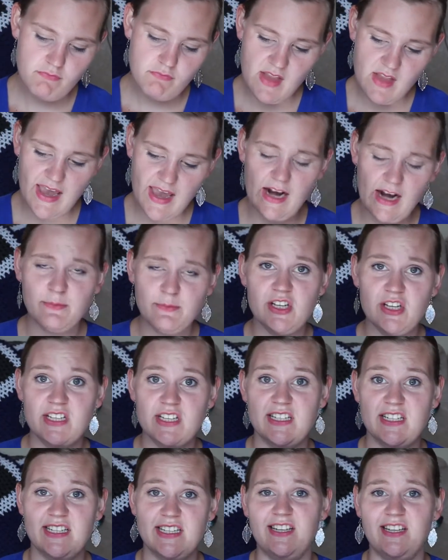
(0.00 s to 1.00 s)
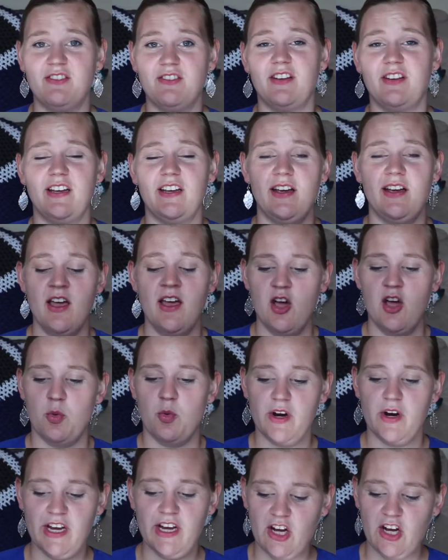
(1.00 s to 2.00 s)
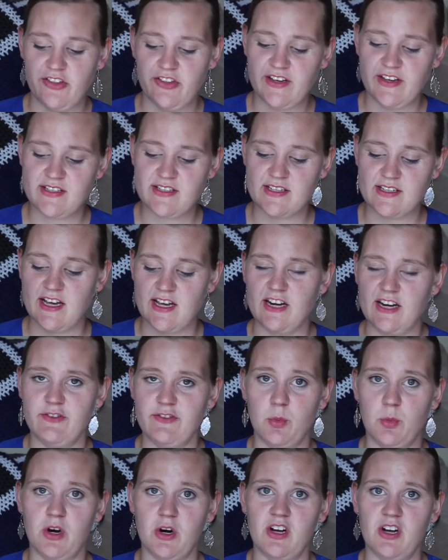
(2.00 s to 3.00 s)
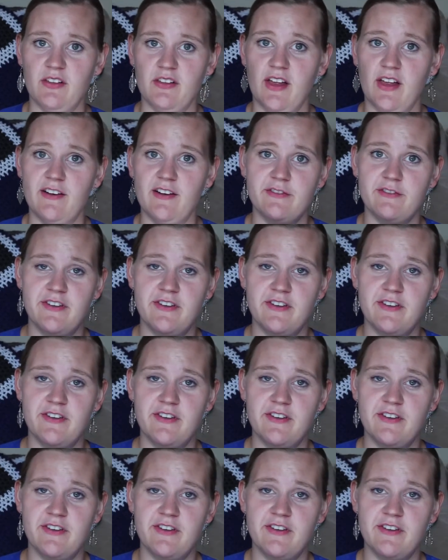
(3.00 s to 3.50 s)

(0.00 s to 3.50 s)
and I'm just continuing working on this as kind of a work of love